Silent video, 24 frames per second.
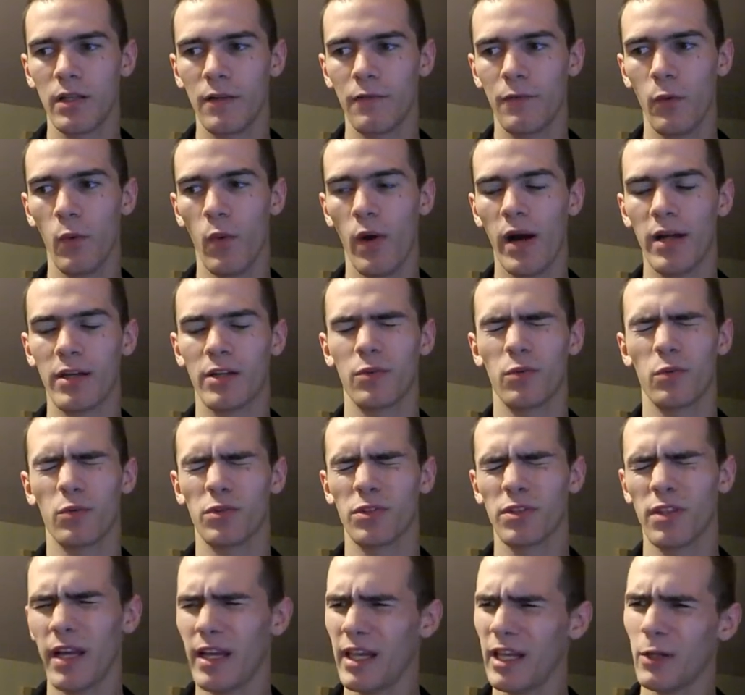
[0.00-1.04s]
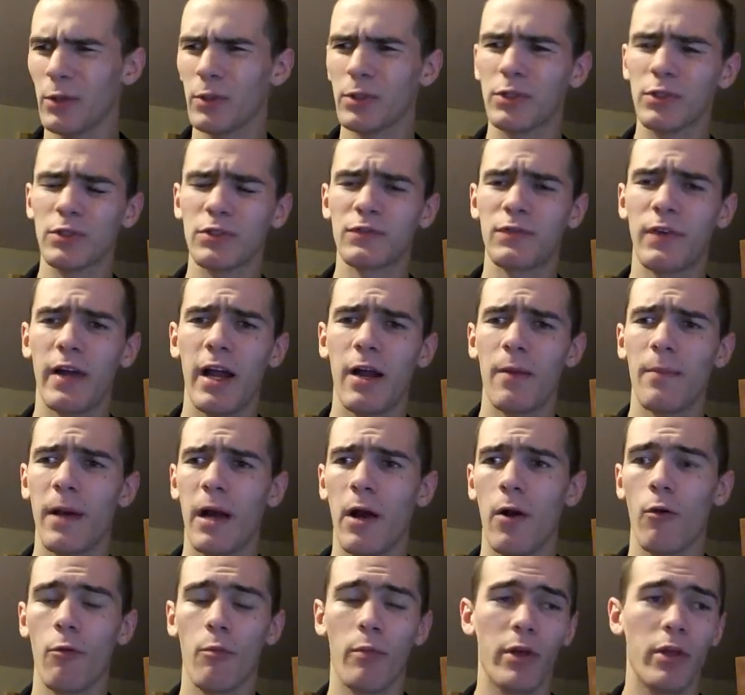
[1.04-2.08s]
If you wanted to slightly reduce
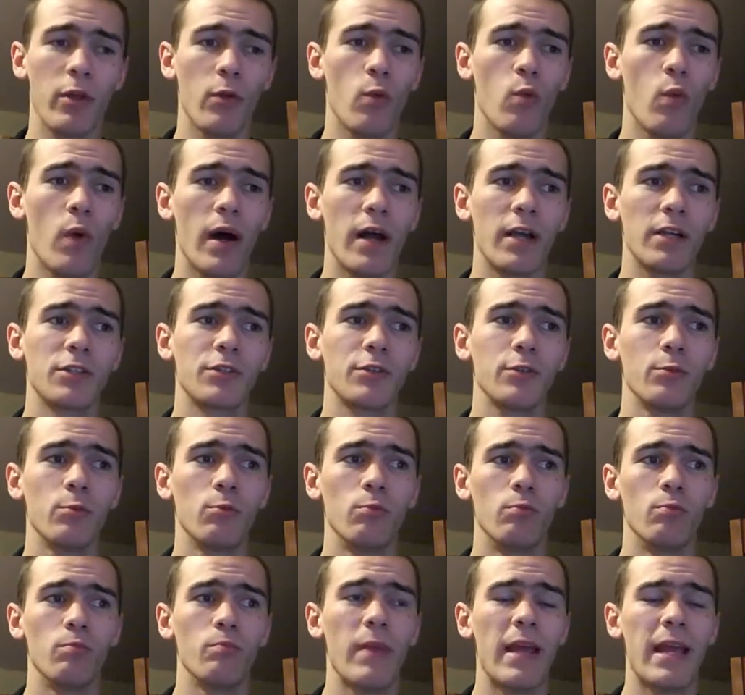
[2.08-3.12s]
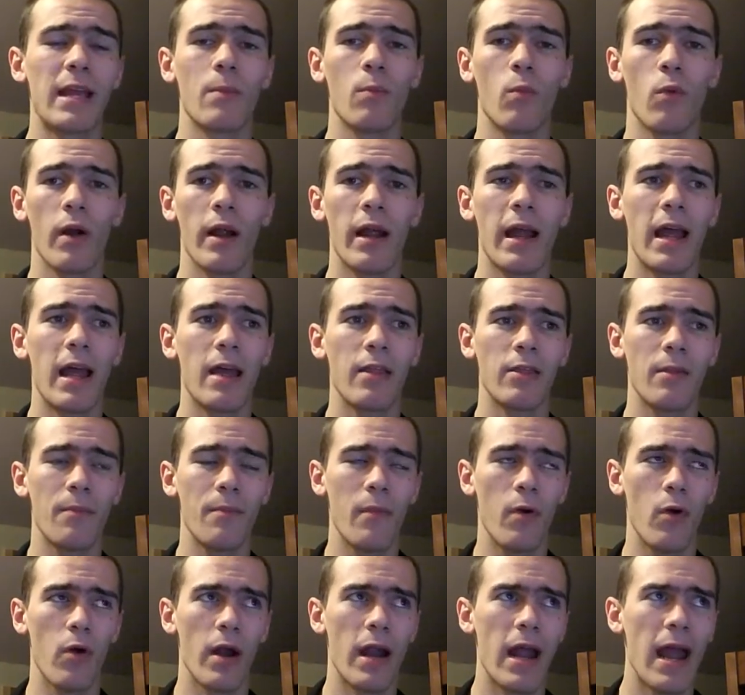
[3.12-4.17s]
firepower, but you wanted to make
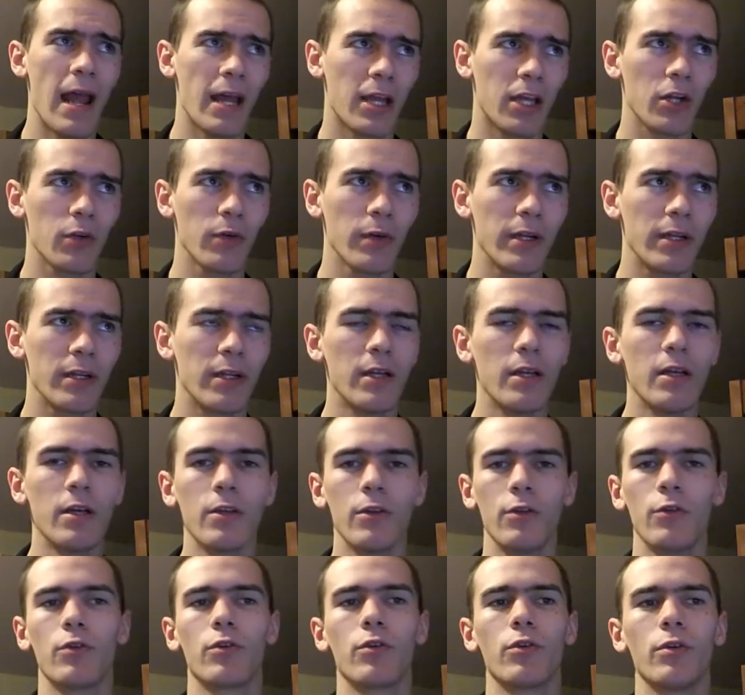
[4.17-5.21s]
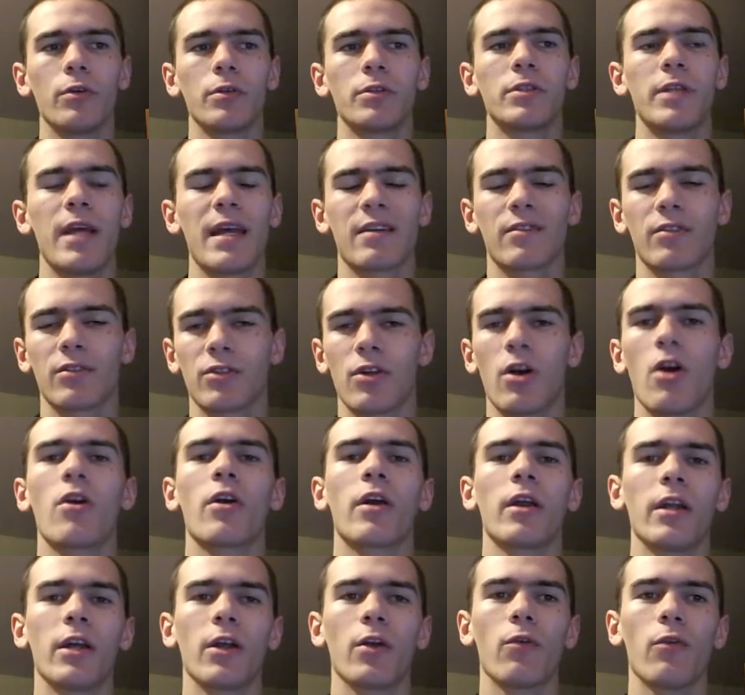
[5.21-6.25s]
them more accurate, you could take the
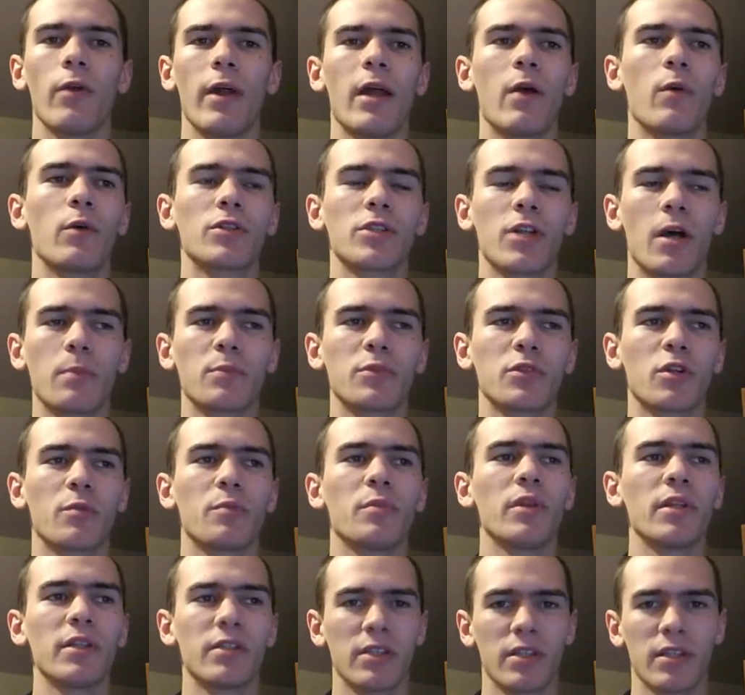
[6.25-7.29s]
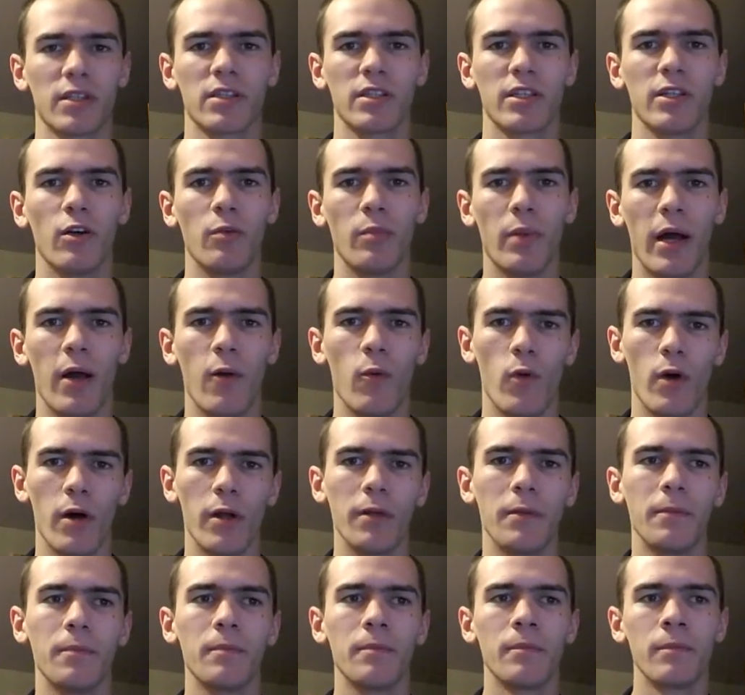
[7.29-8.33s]
targeting array, which ups their ballistic skill by
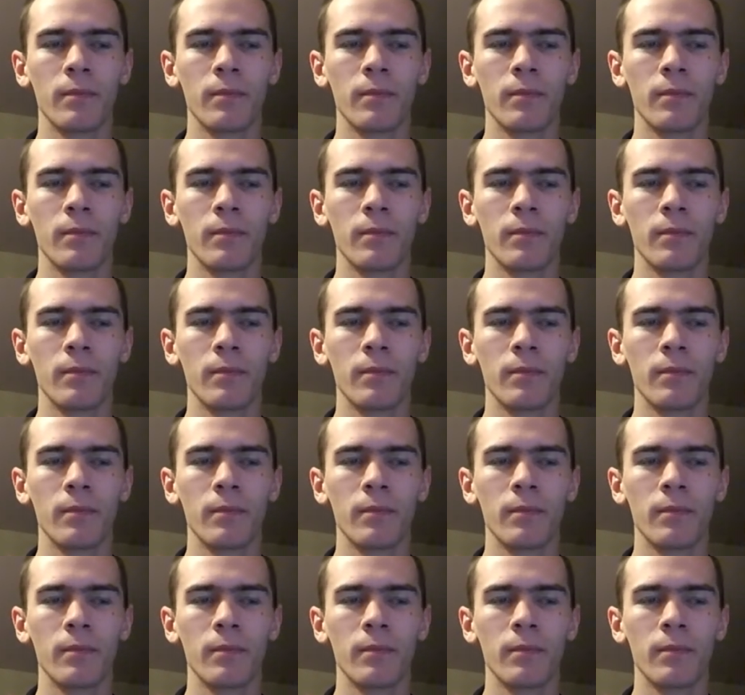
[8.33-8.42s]
1.